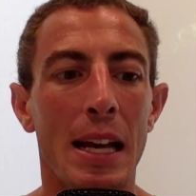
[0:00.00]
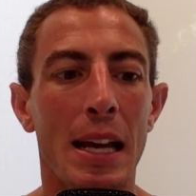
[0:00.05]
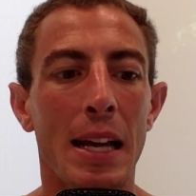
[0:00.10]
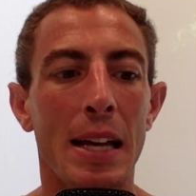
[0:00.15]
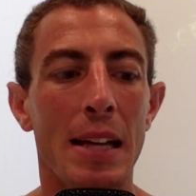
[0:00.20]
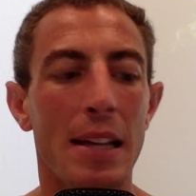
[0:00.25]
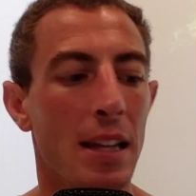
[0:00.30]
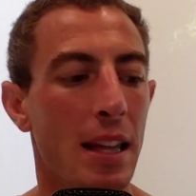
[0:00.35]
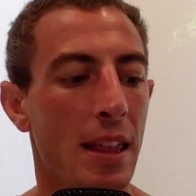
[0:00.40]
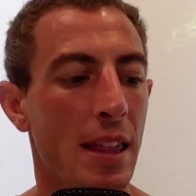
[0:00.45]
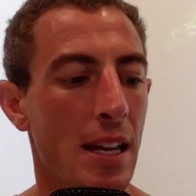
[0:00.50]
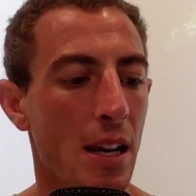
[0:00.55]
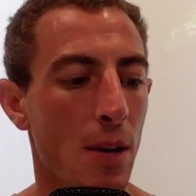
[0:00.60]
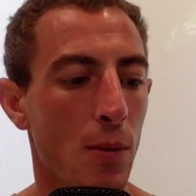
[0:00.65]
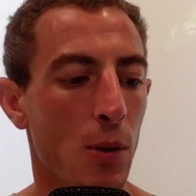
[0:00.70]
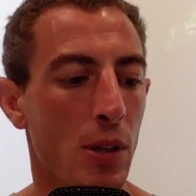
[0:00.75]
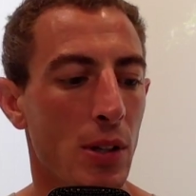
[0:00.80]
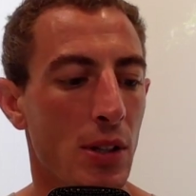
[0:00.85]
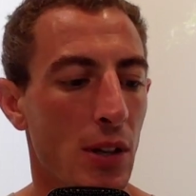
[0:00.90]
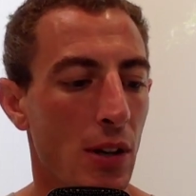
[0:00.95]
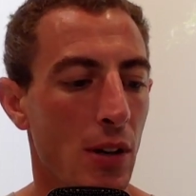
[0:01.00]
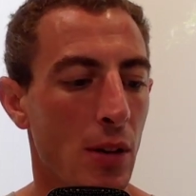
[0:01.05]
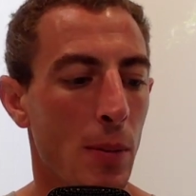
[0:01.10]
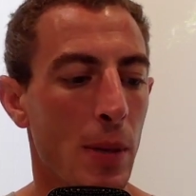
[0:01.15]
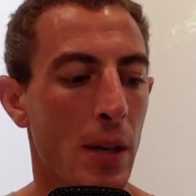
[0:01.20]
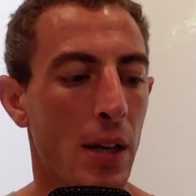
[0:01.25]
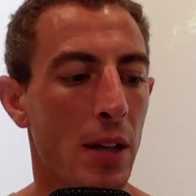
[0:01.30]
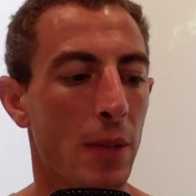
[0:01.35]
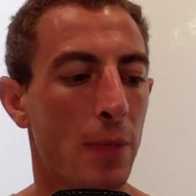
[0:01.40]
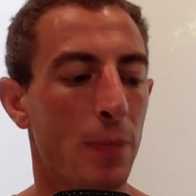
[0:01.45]
And the thing I want to talk
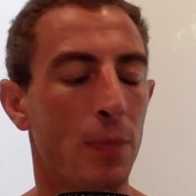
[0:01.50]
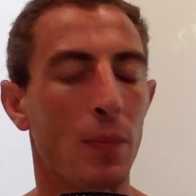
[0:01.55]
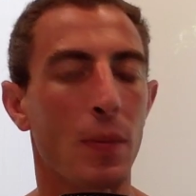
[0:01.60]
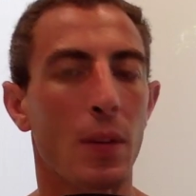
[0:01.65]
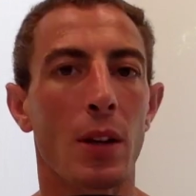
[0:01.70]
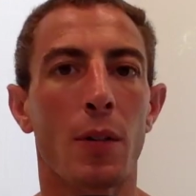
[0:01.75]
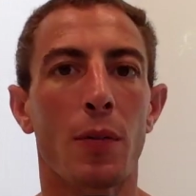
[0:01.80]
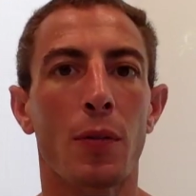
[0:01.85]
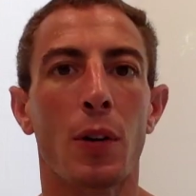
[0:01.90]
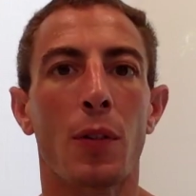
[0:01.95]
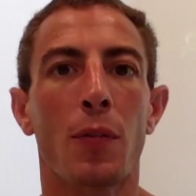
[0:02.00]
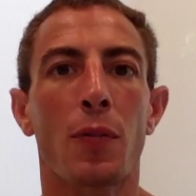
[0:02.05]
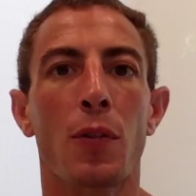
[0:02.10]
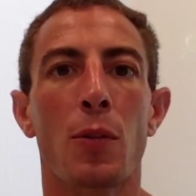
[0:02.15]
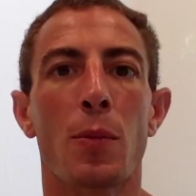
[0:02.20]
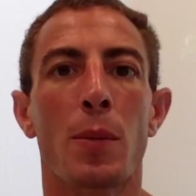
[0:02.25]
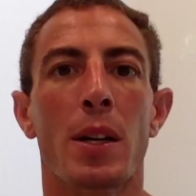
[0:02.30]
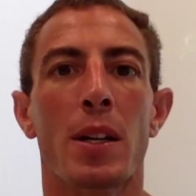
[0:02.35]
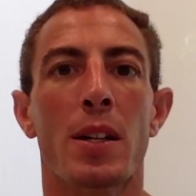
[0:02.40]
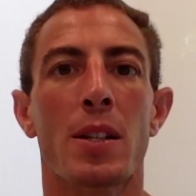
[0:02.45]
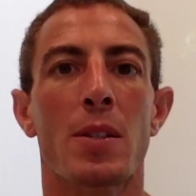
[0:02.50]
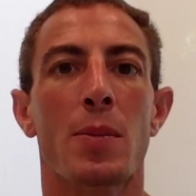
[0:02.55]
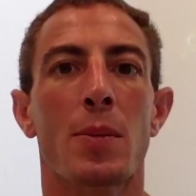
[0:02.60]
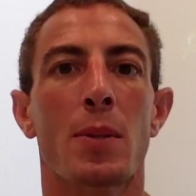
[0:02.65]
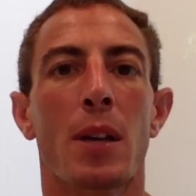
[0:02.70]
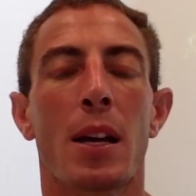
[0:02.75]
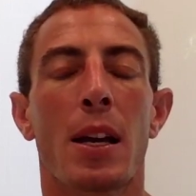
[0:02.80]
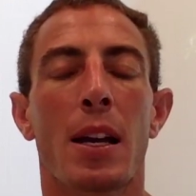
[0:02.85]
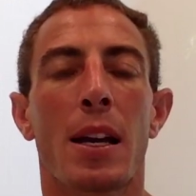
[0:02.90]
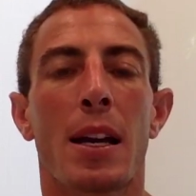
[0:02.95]
about, for a few minutes
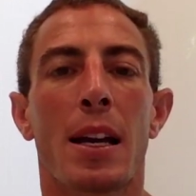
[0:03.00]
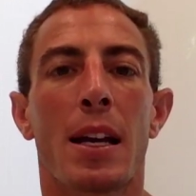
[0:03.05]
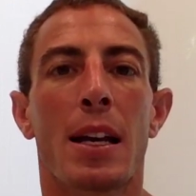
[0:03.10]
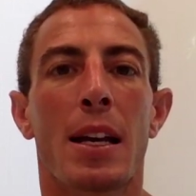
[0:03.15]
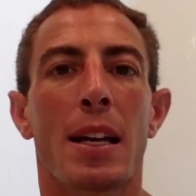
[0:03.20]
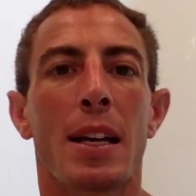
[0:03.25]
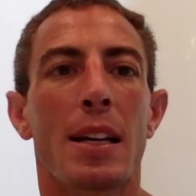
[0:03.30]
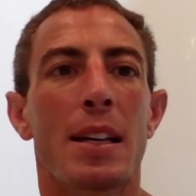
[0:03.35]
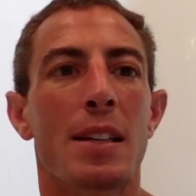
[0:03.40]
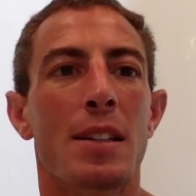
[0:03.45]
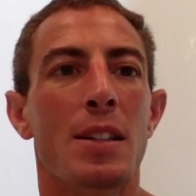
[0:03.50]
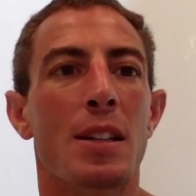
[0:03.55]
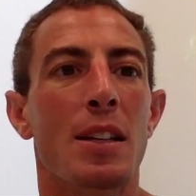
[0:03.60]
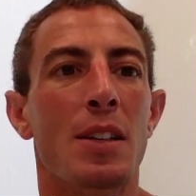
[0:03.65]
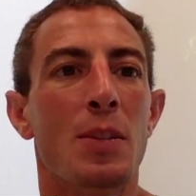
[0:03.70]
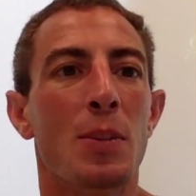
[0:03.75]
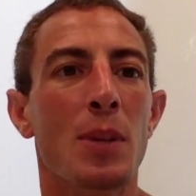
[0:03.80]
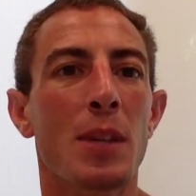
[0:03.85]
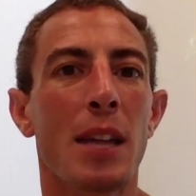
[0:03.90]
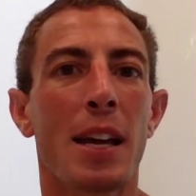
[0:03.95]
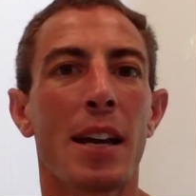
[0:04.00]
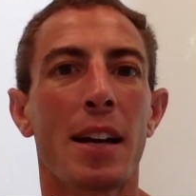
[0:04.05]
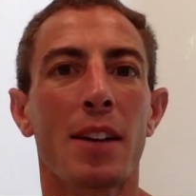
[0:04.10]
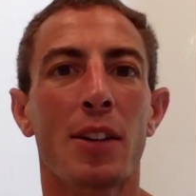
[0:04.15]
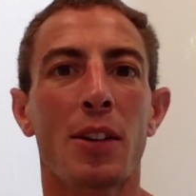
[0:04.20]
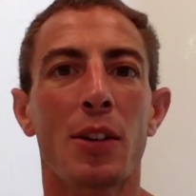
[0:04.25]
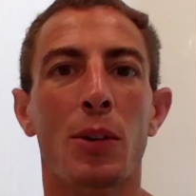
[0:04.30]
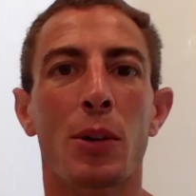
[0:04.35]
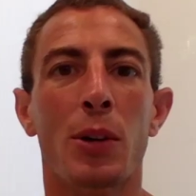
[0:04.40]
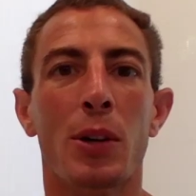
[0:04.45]
is what the
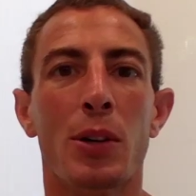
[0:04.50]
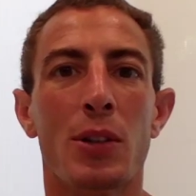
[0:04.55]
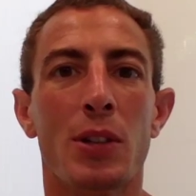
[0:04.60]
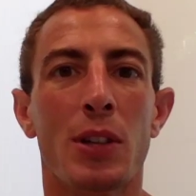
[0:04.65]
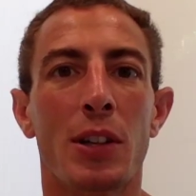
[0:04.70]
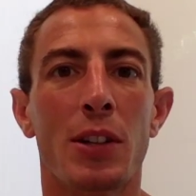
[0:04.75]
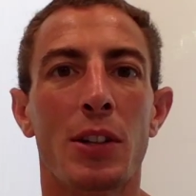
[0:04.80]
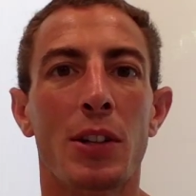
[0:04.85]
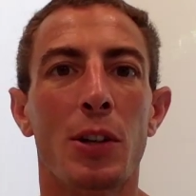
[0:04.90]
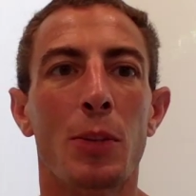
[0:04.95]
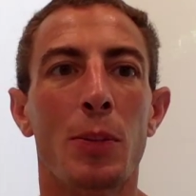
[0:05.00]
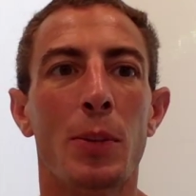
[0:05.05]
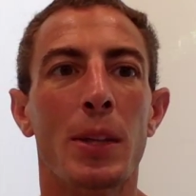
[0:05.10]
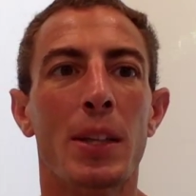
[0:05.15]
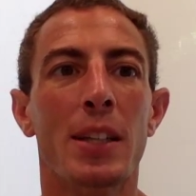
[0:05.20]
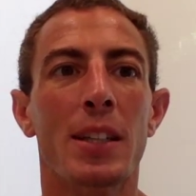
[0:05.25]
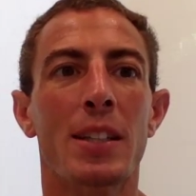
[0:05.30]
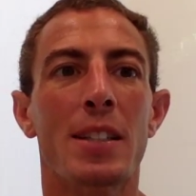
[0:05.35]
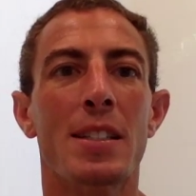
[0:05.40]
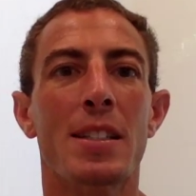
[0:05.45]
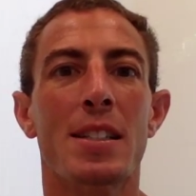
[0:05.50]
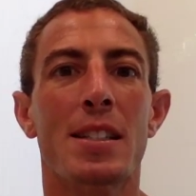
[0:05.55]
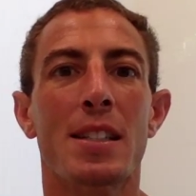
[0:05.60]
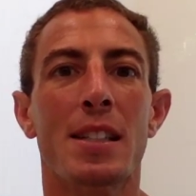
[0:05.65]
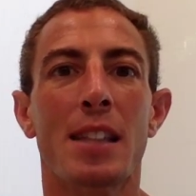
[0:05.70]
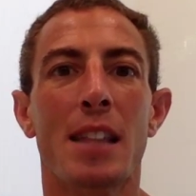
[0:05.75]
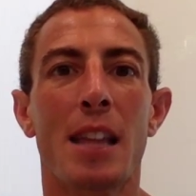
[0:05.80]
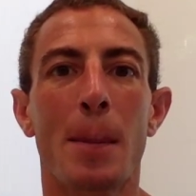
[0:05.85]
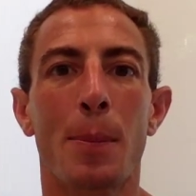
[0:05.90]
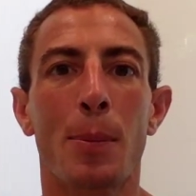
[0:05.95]
heck are the Orioles going to do?
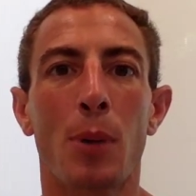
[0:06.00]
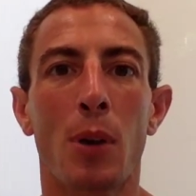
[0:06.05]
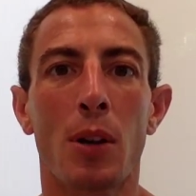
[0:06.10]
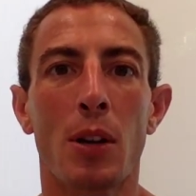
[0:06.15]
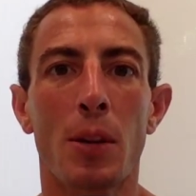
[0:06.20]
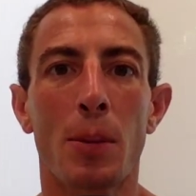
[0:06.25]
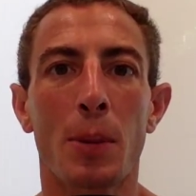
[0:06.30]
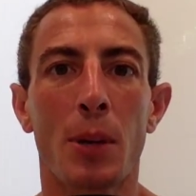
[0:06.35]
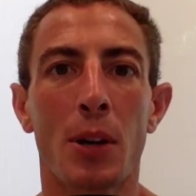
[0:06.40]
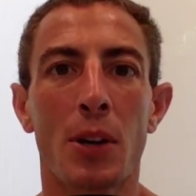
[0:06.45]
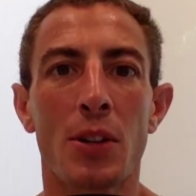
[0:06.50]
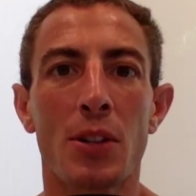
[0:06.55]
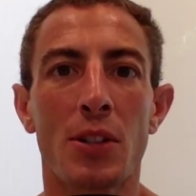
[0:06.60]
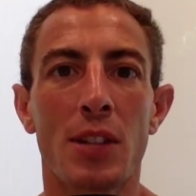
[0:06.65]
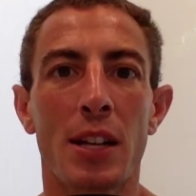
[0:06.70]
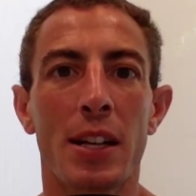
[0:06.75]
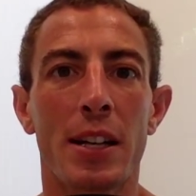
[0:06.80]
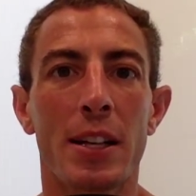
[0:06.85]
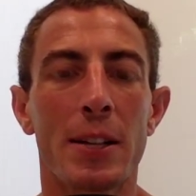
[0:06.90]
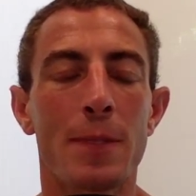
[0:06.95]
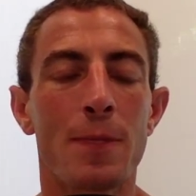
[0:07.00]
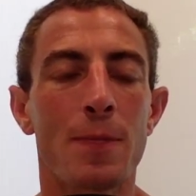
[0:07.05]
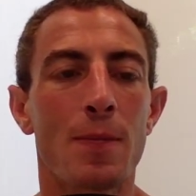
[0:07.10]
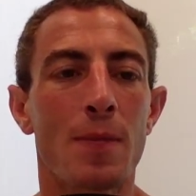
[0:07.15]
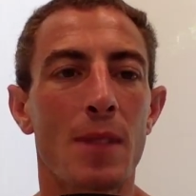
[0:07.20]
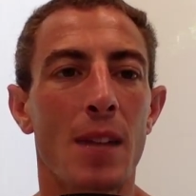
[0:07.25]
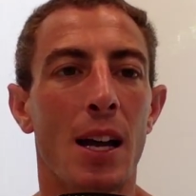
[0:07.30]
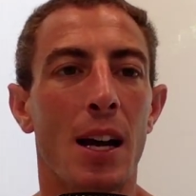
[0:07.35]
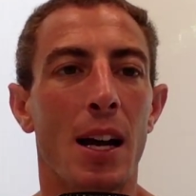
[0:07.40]
Because they brought up Kjerstad.